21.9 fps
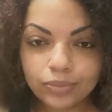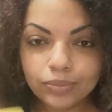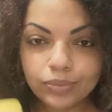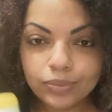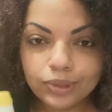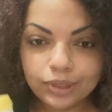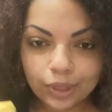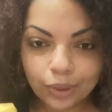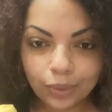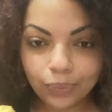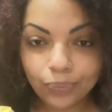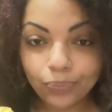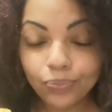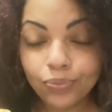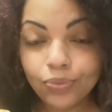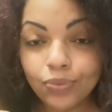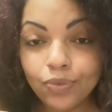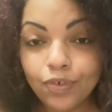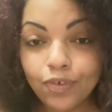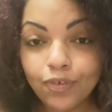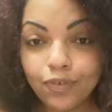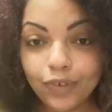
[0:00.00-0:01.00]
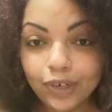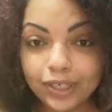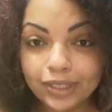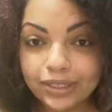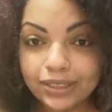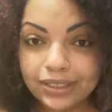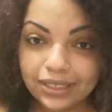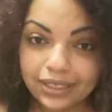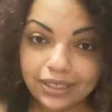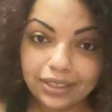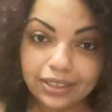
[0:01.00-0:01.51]
So
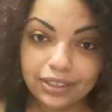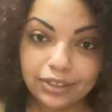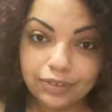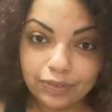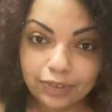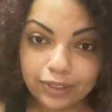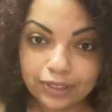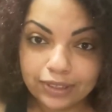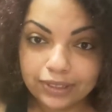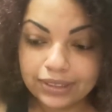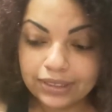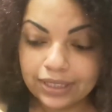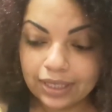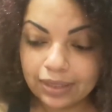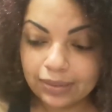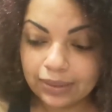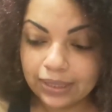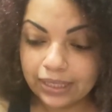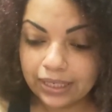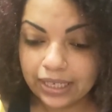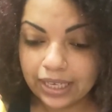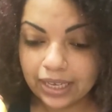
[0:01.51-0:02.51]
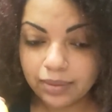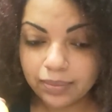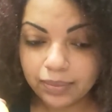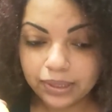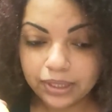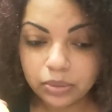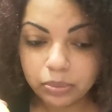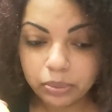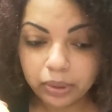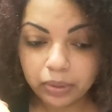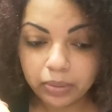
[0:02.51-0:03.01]
first things first, I'm gonna get my
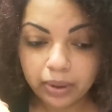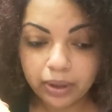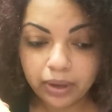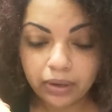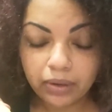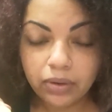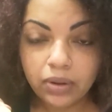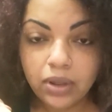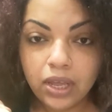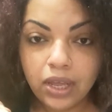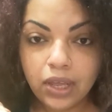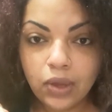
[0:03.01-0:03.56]
spray bottle